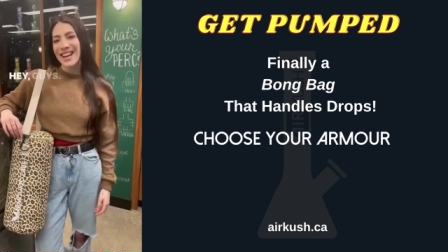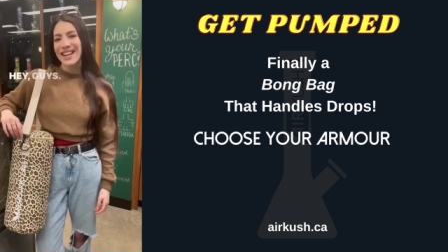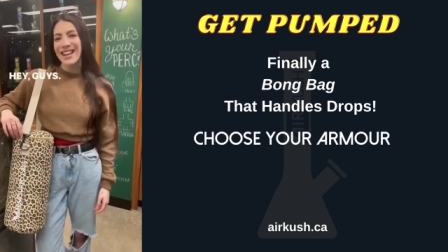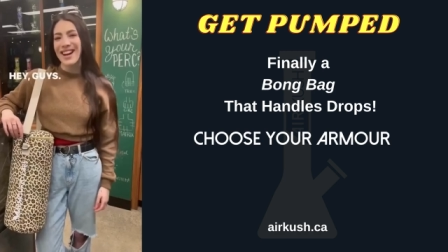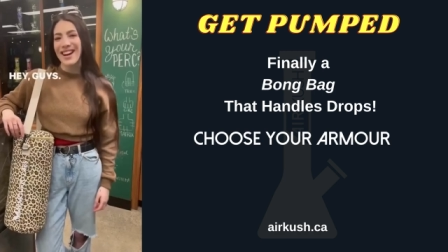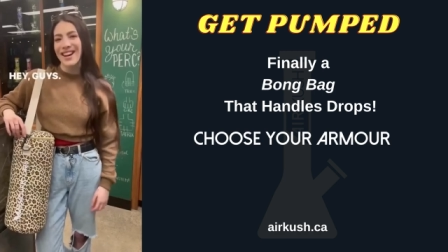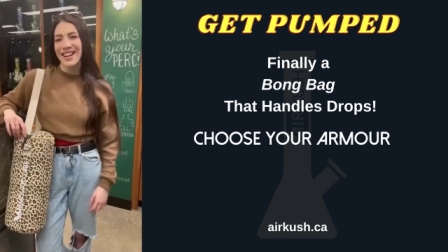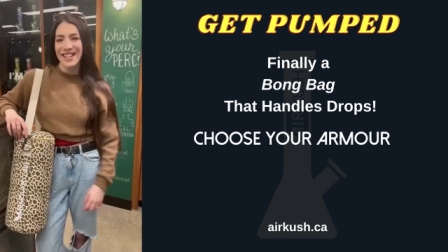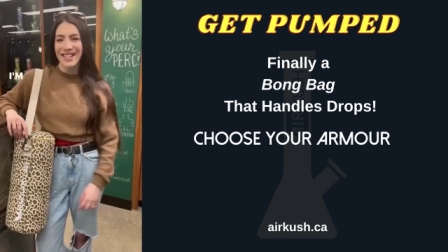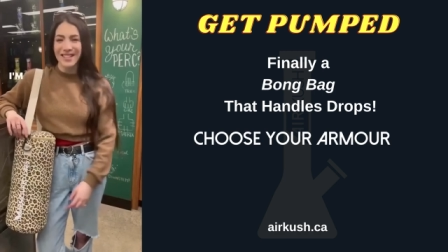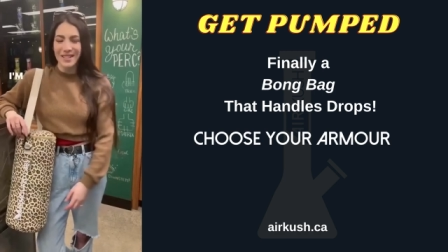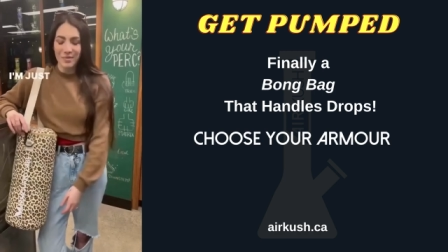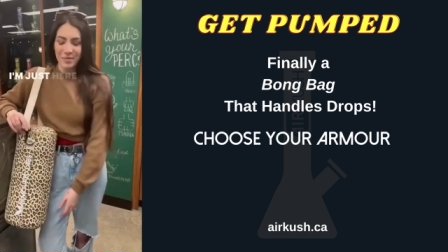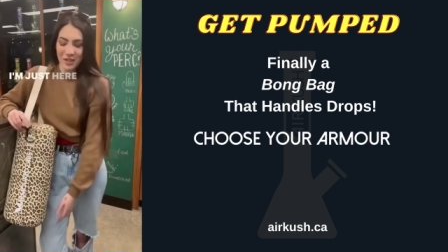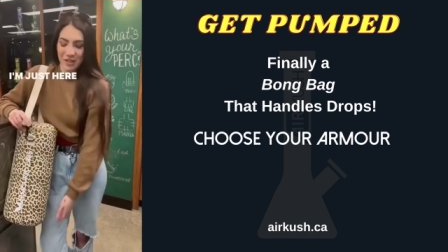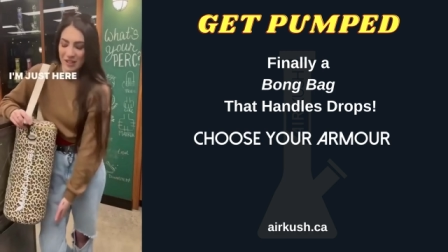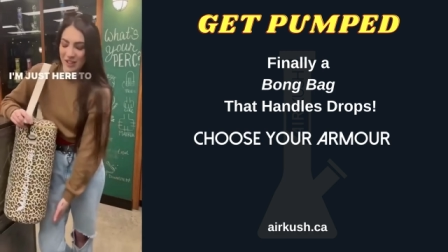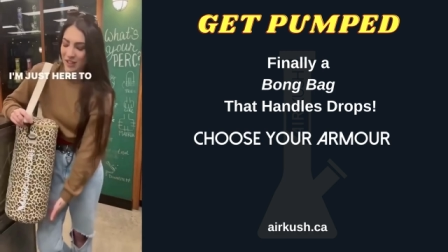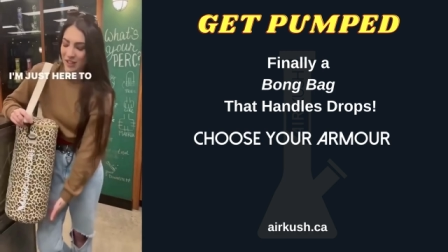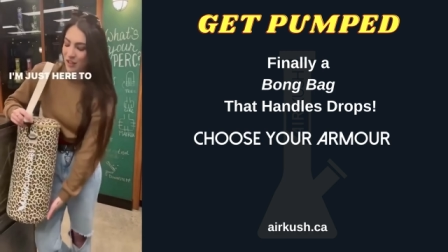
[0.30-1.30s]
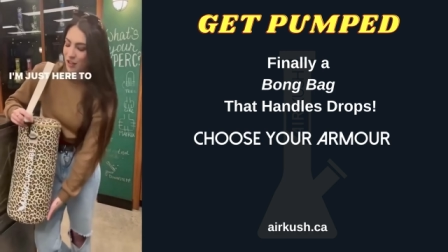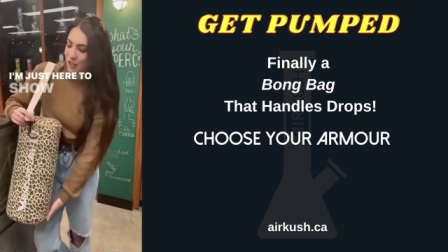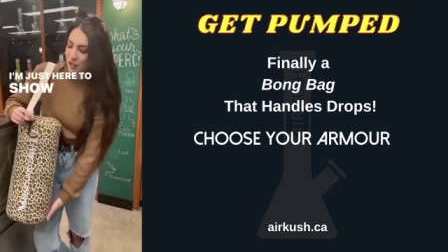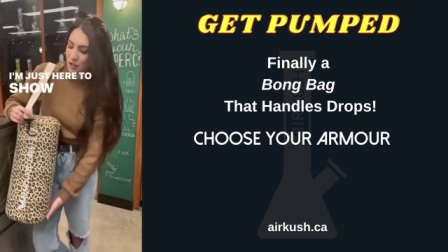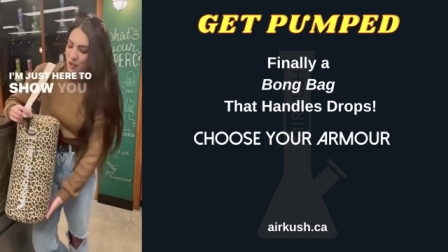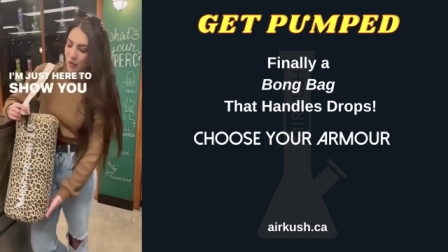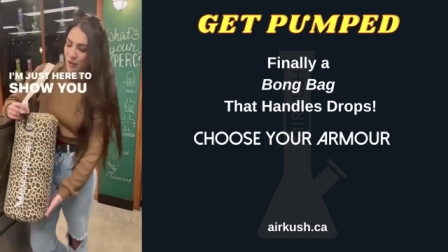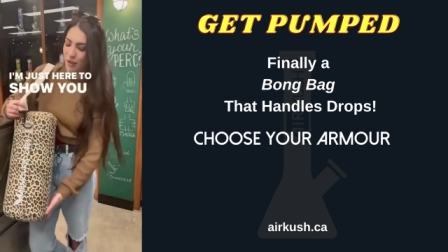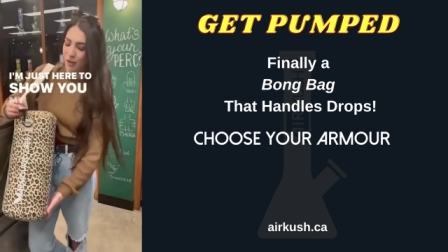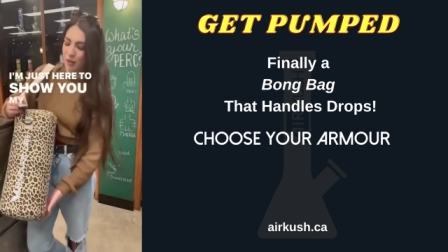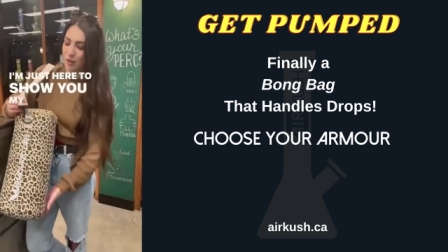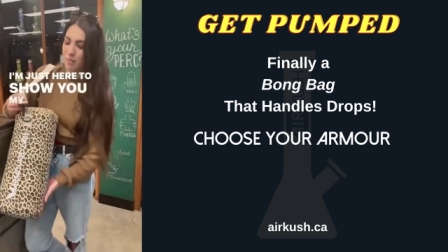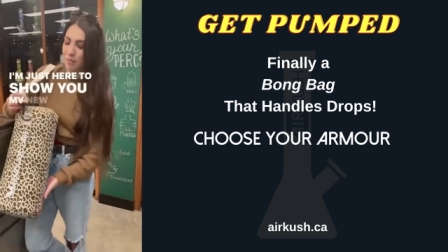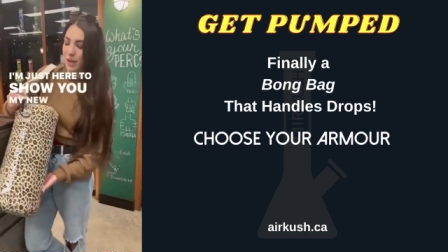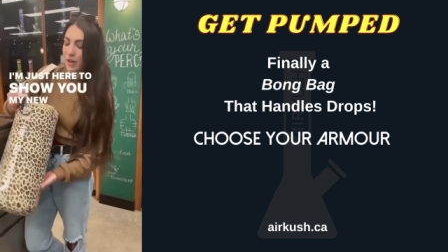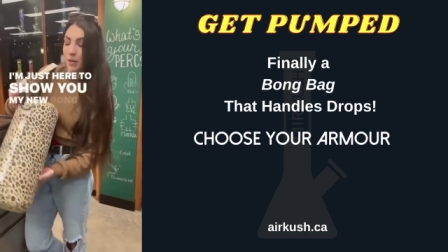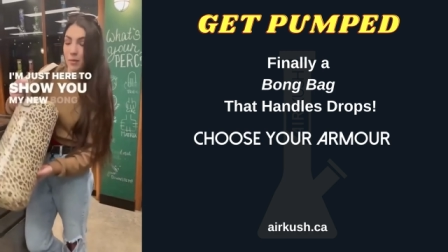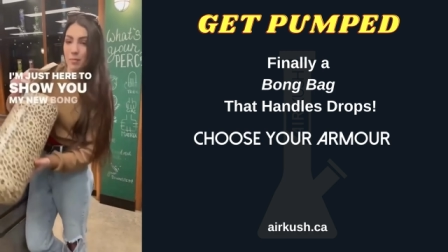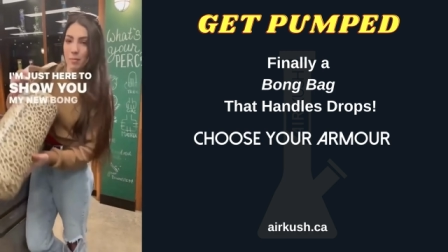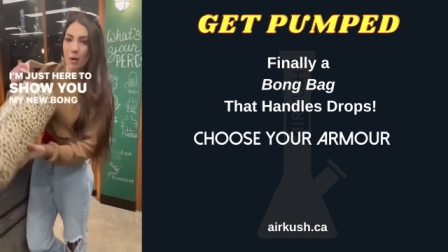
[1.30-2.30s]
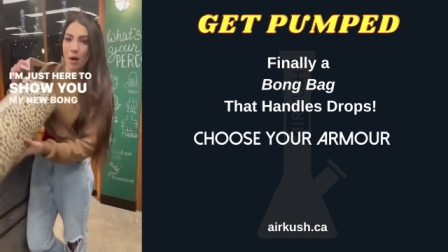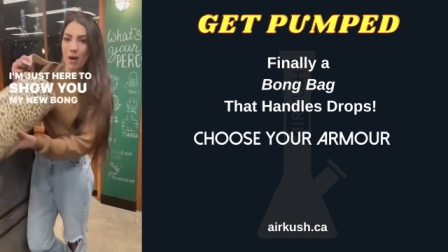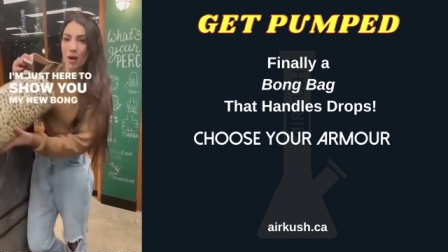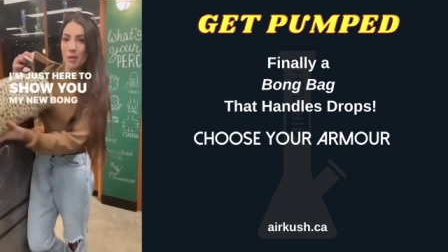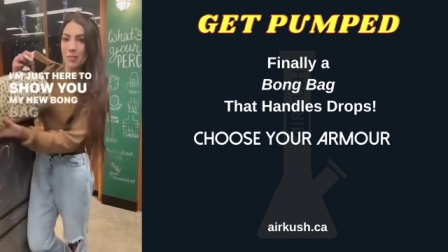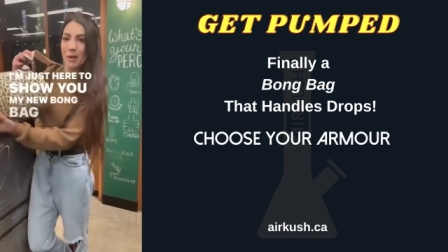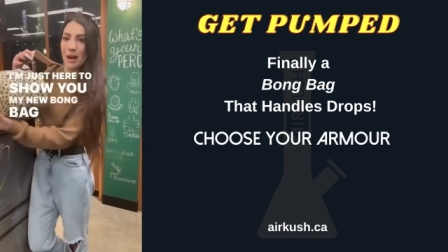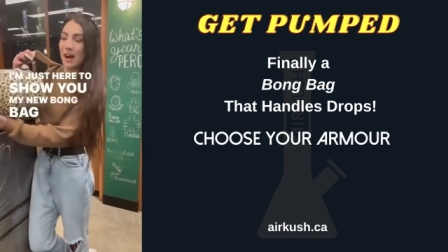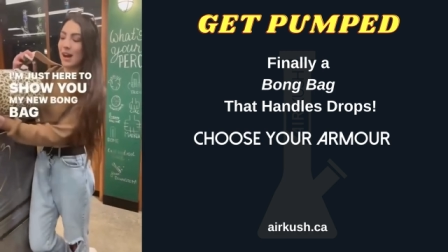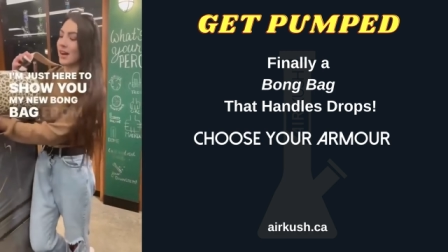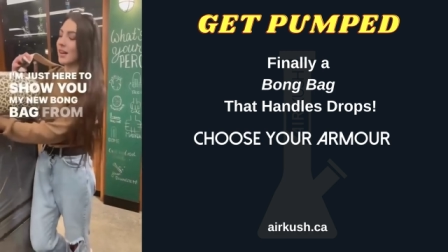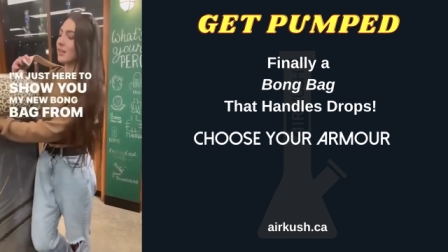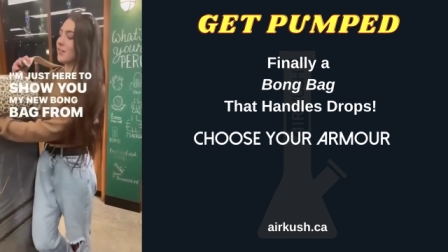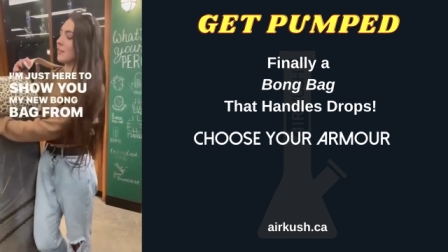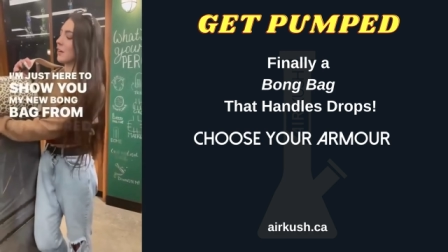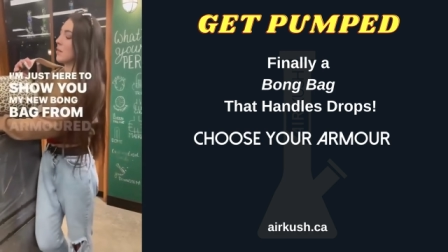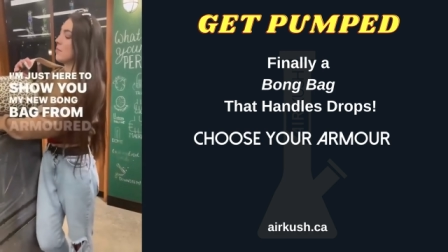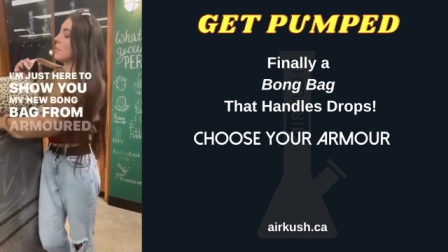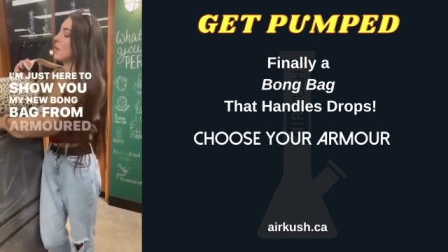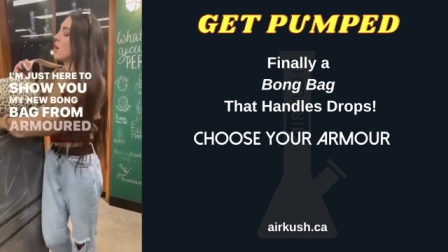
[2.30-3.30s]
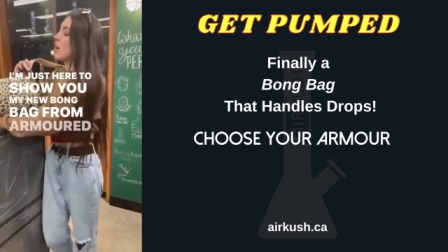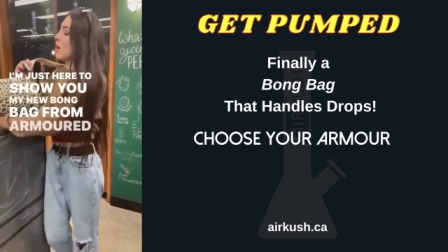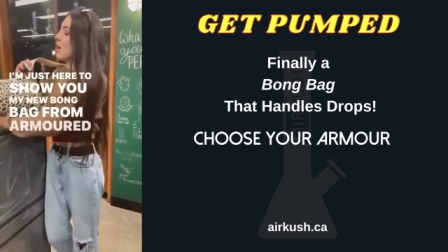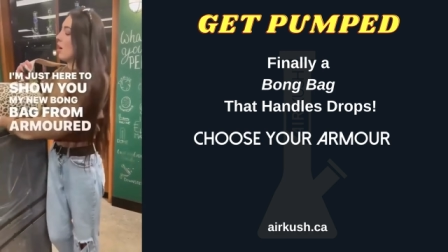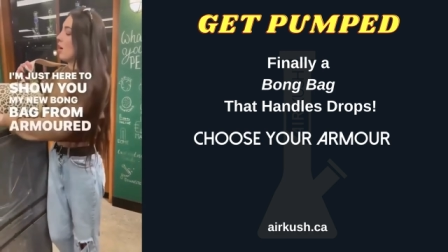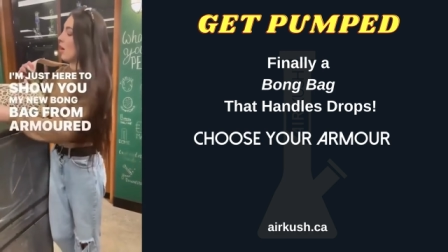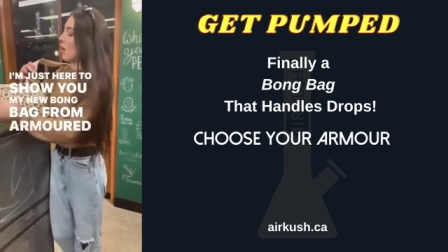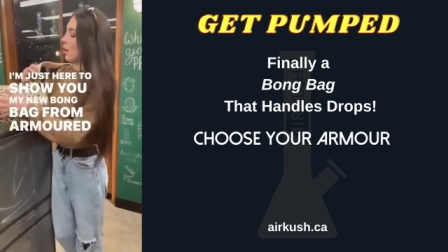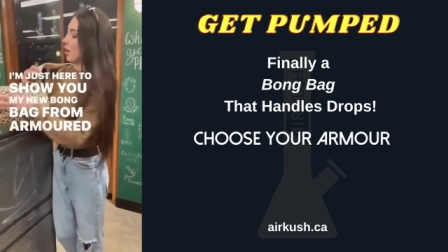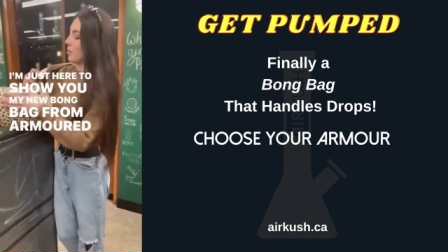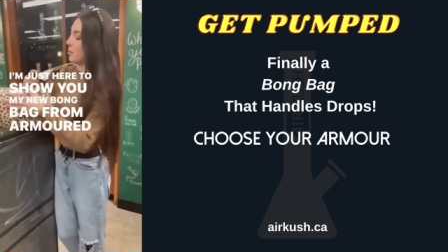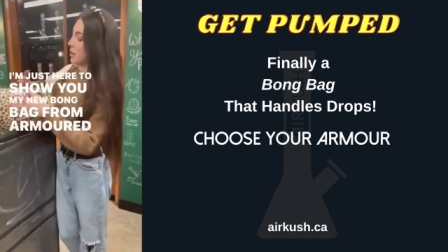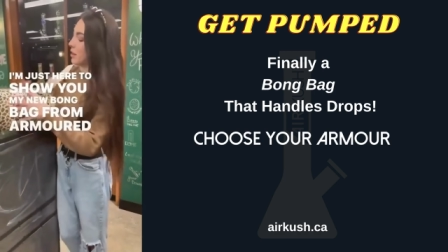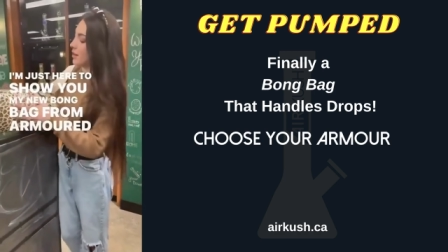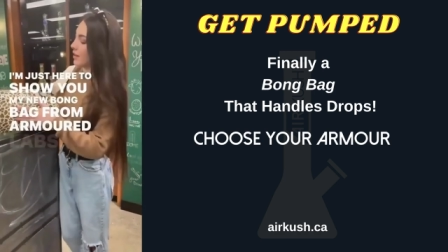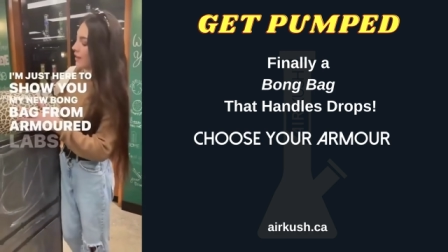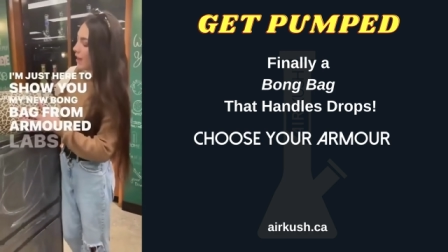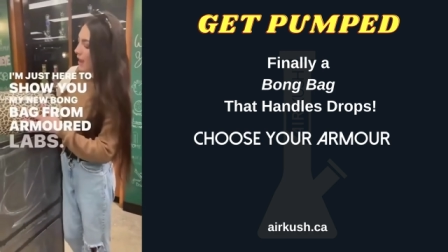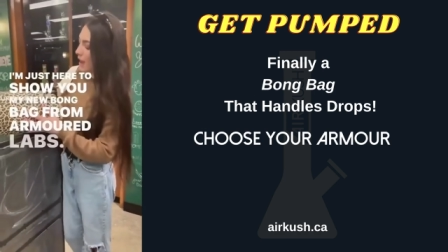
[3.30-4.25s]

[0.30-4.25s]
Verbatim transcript: Hey guys, I'm just here to show you my new Bong Bag from Armoured